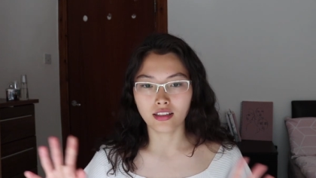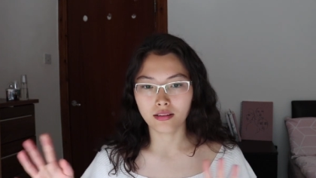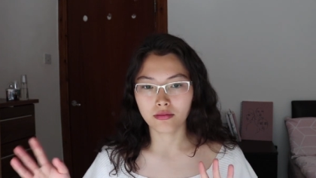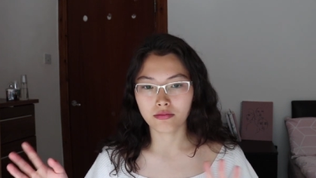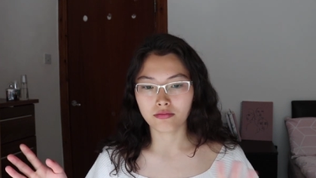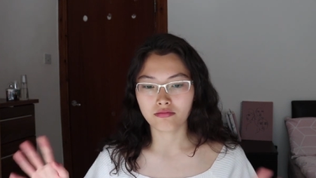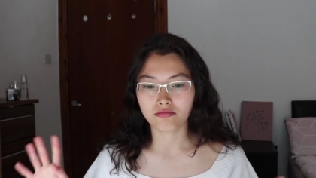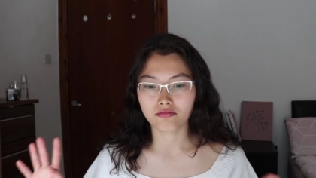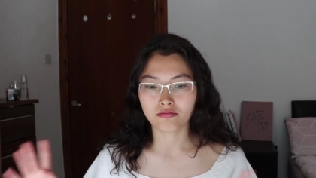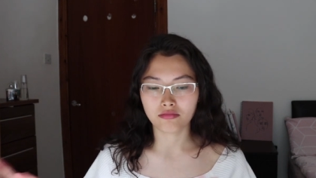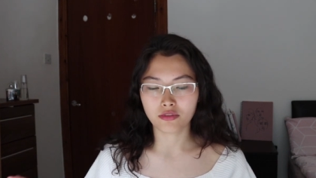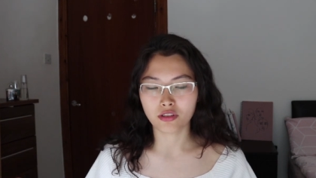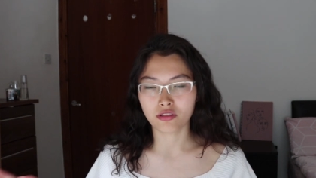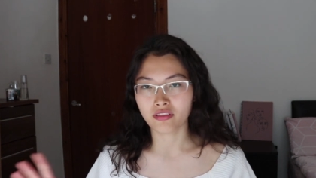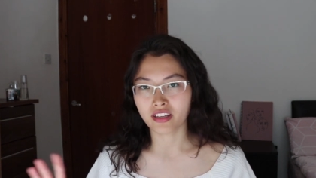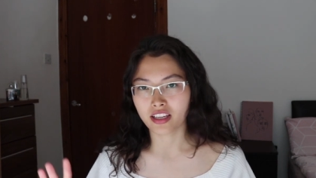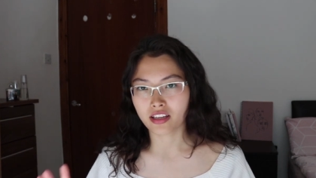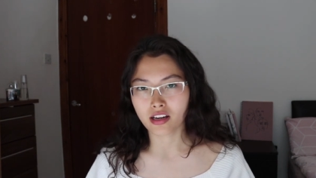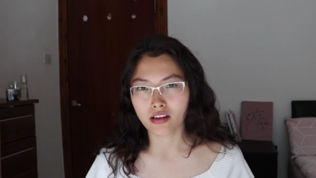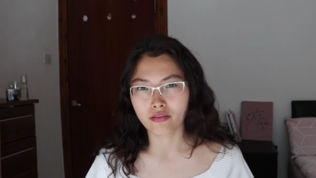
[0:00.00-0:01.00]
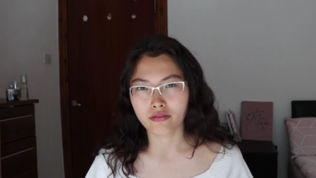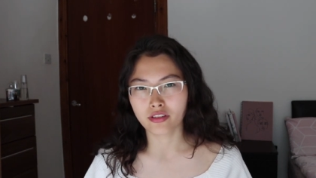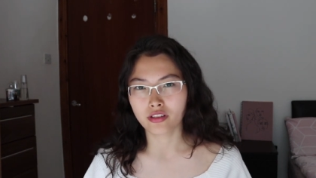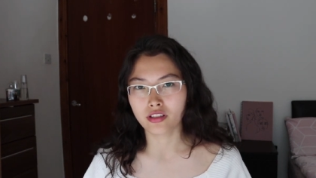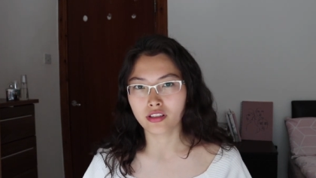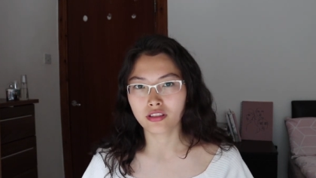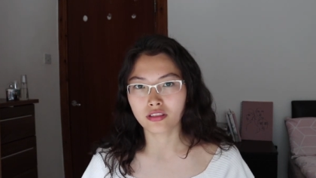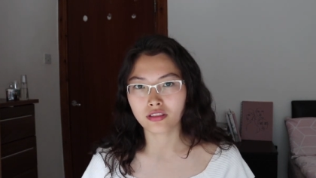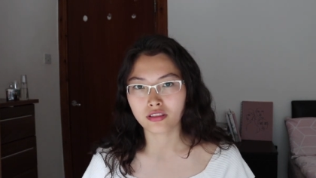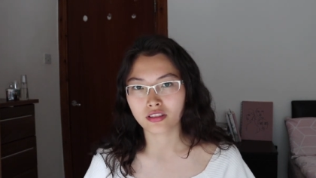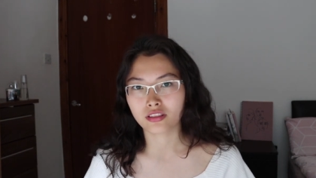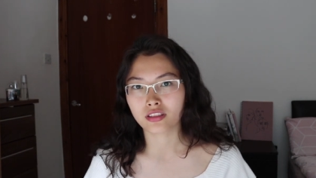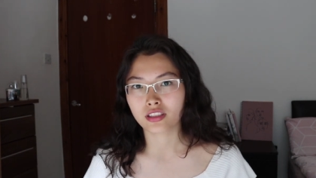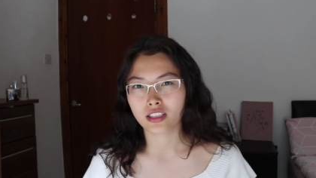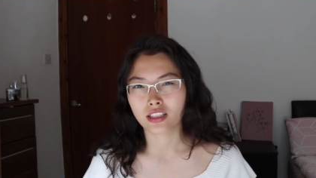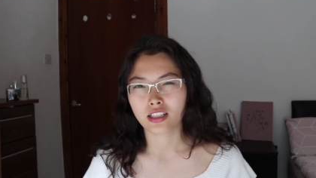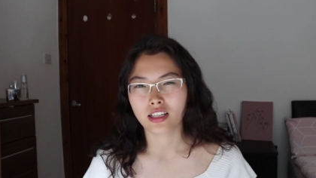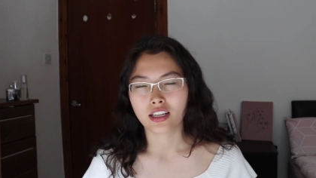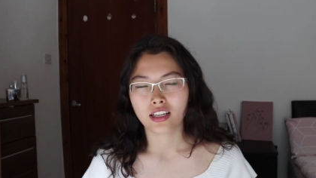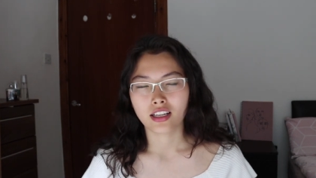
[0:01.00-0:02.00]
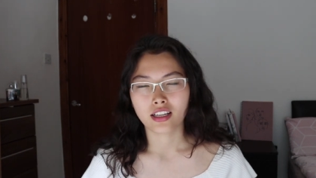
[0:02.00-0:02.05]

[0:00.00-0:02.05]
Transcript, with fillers: um, duvet covers,